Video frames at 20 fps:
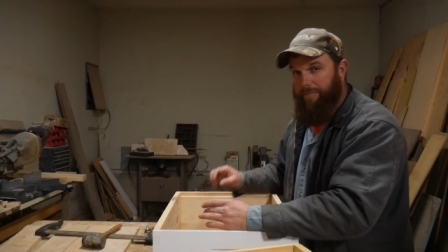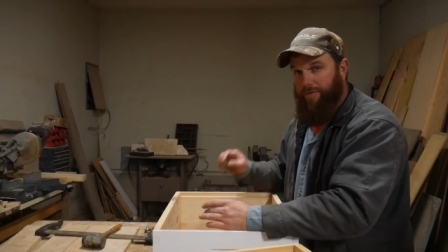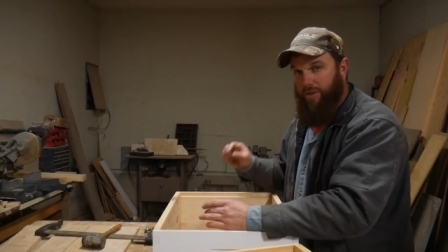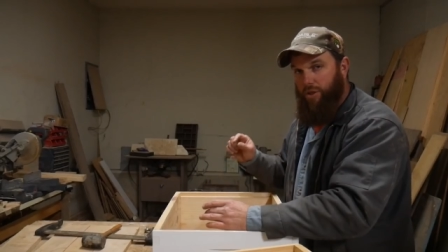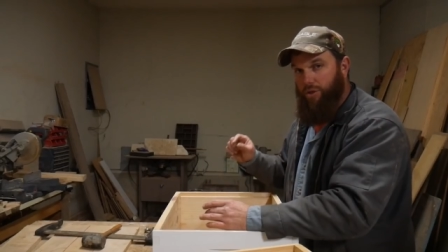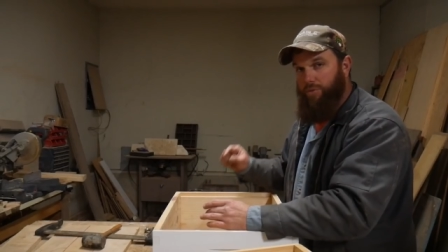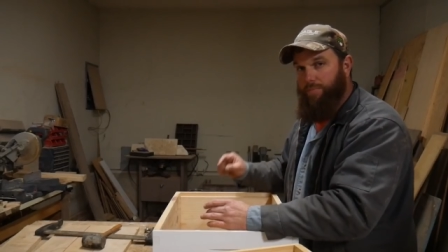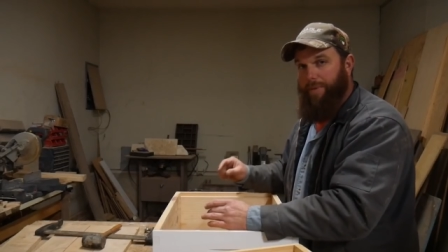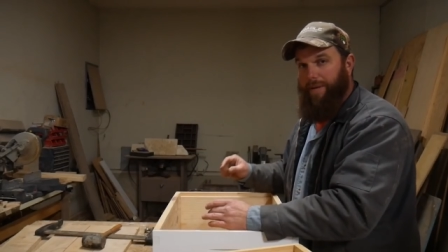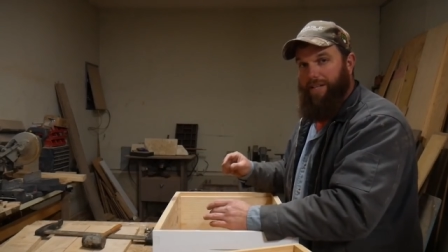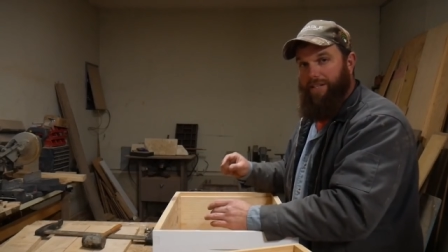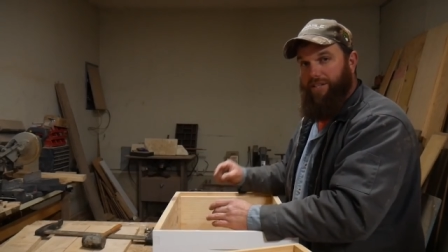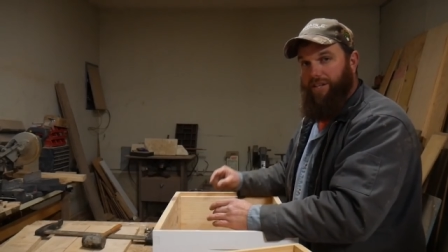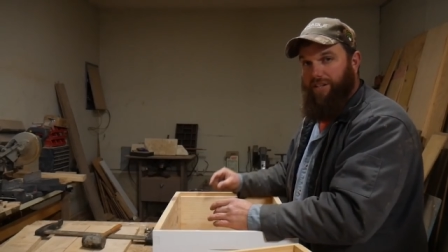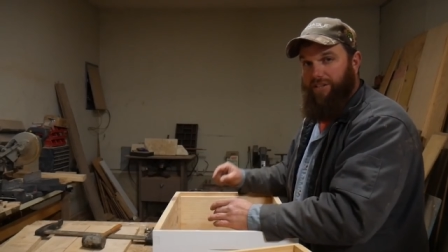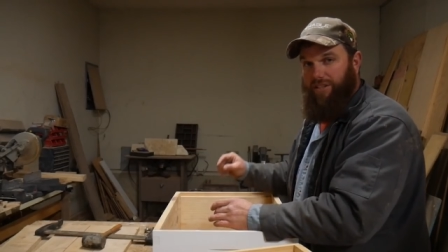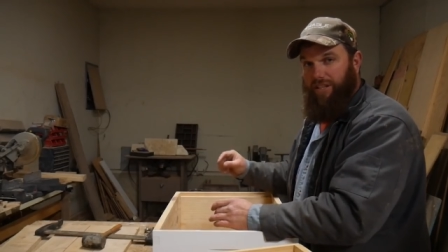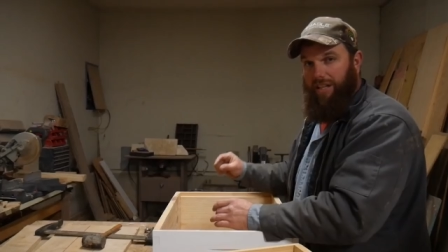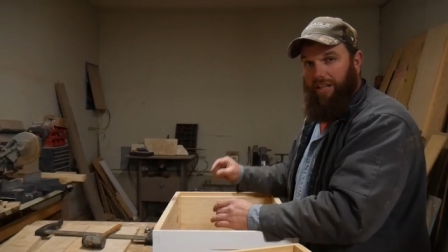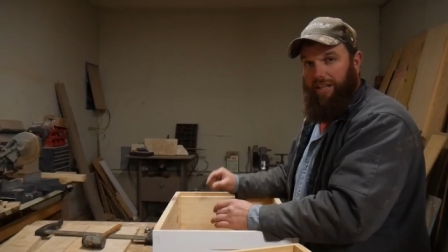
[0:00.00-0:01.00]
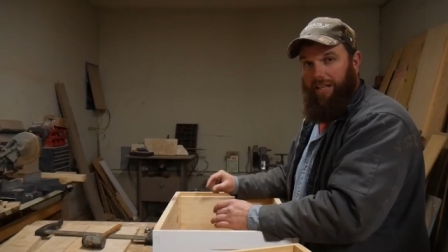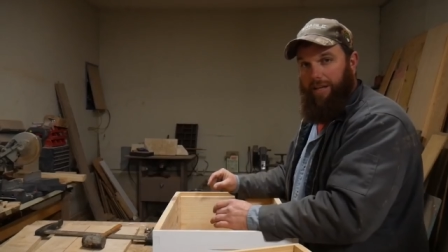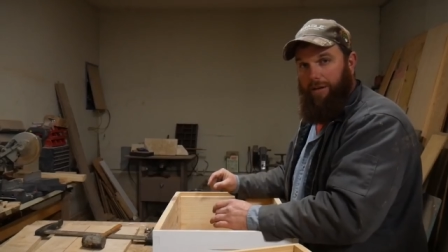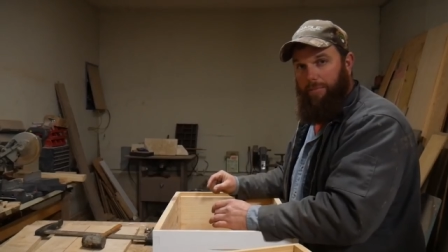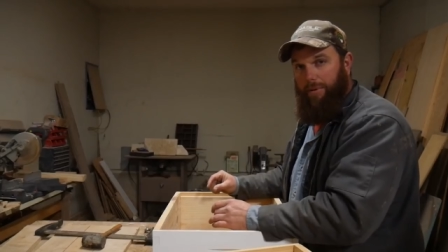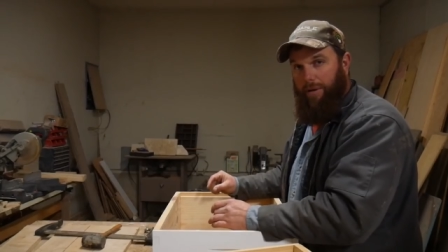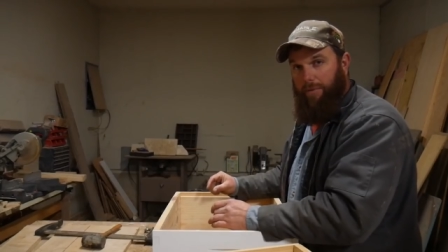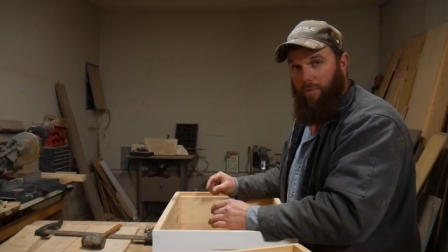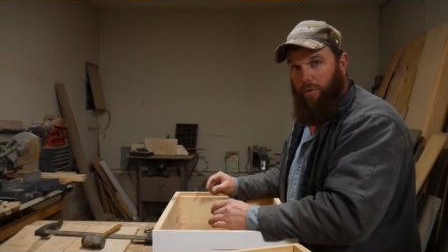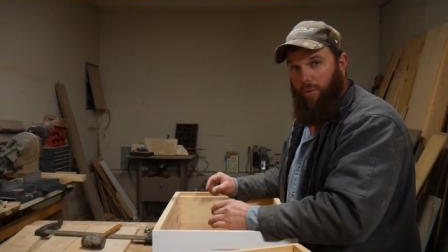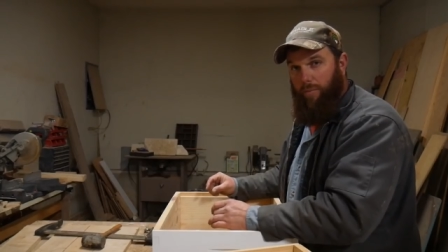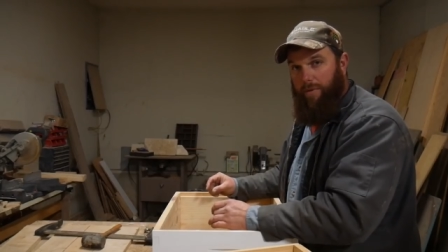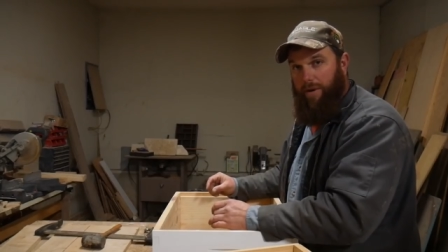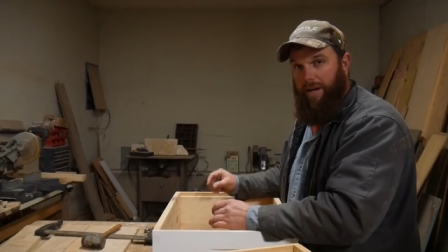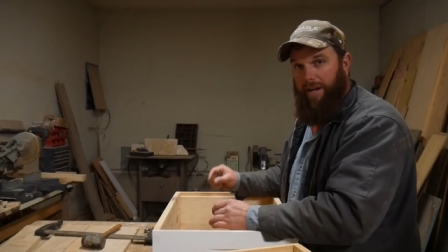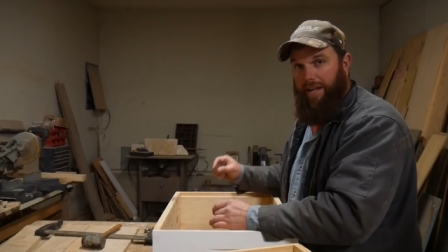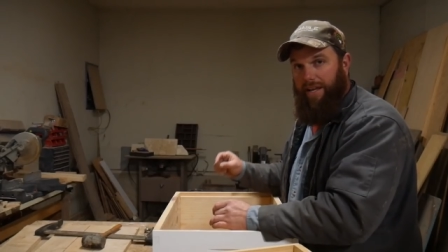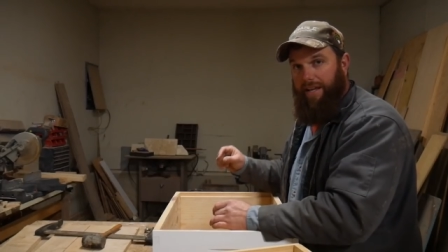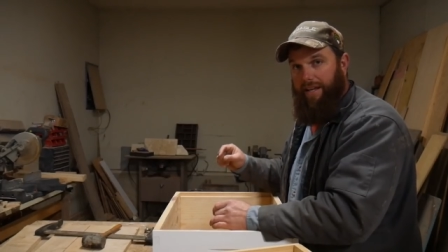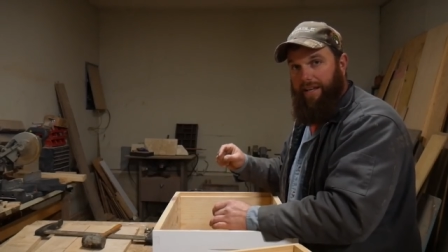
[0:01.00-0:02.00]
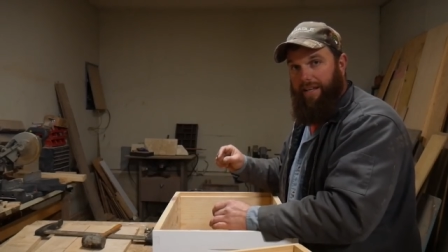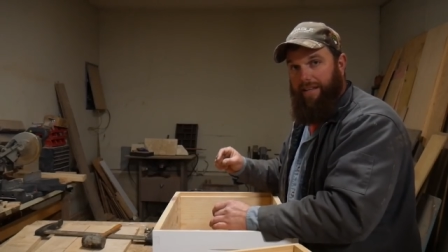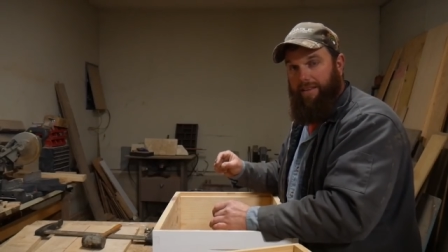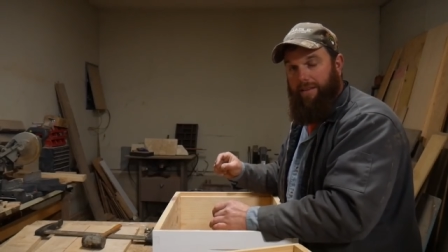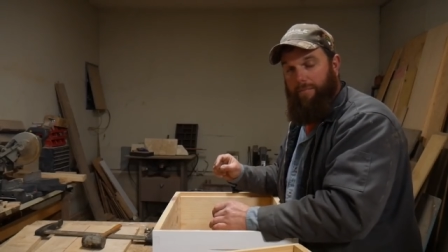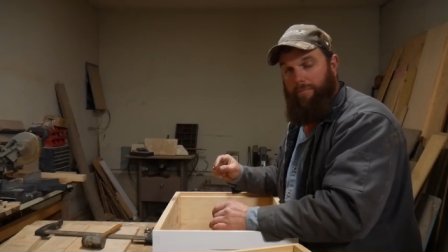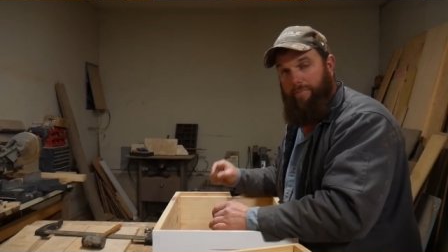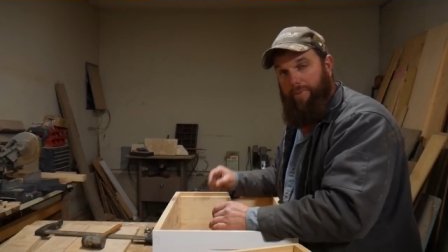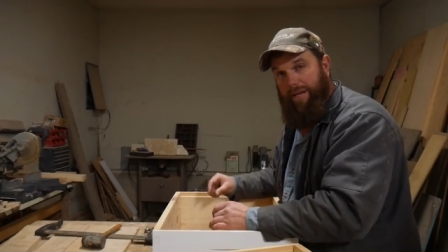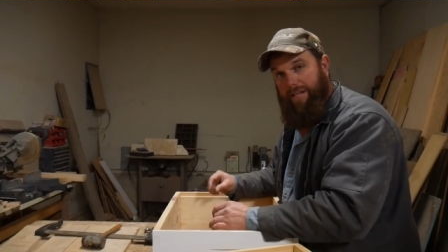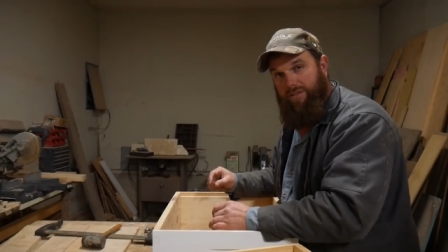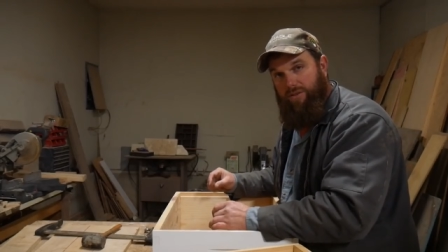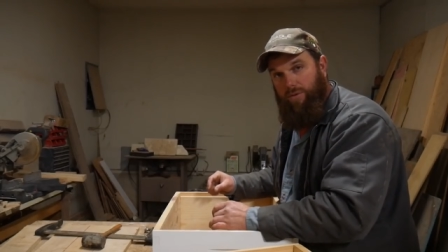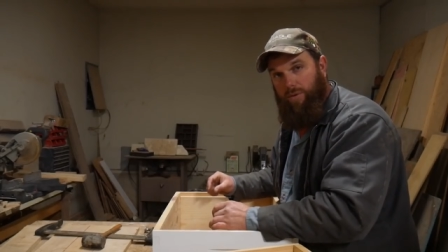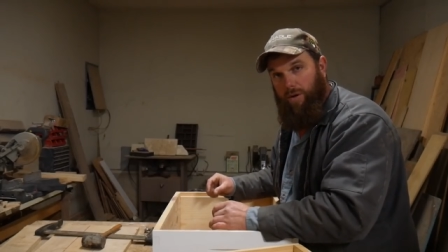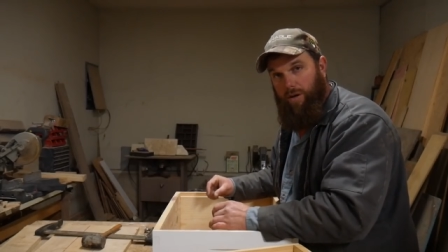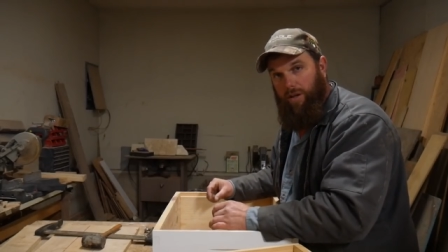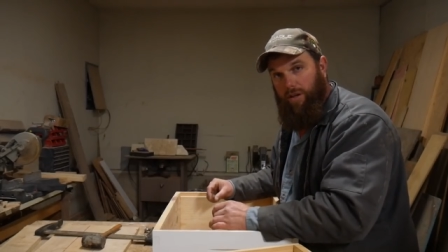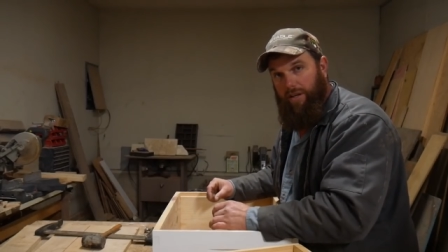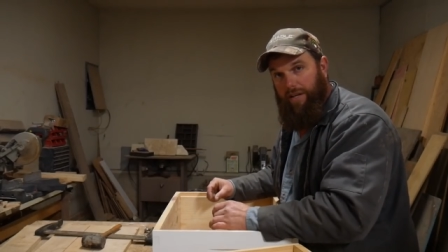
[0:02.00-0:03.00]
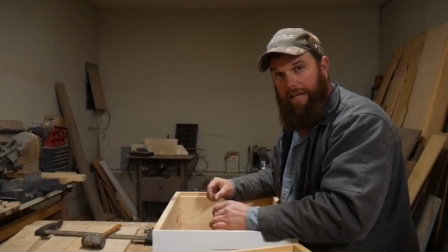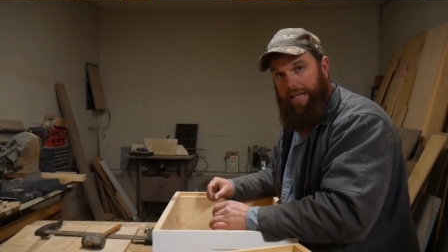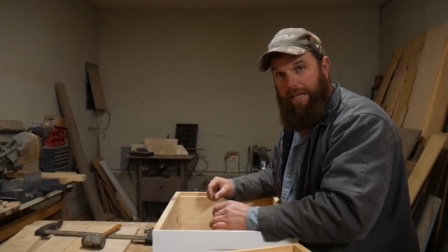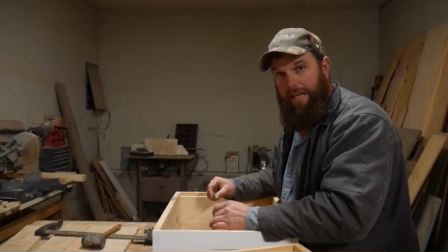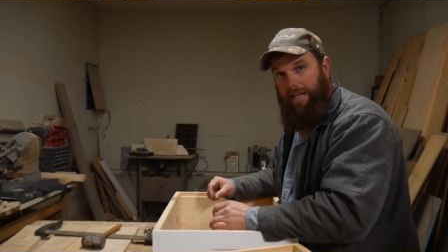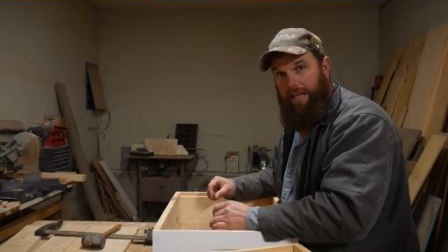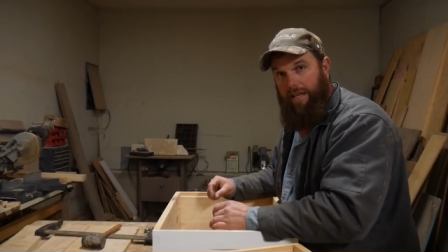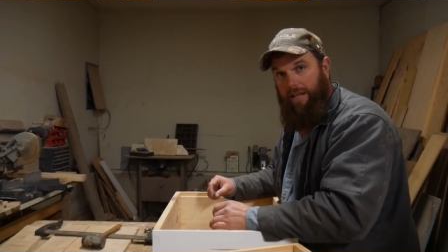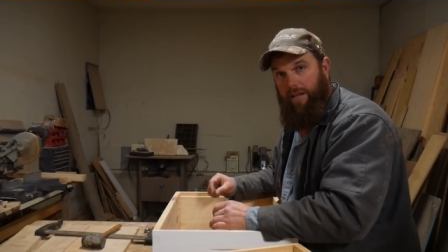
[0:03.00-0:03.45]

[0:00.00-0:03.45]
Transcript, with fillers: You spend just a little bit more money and get the best quality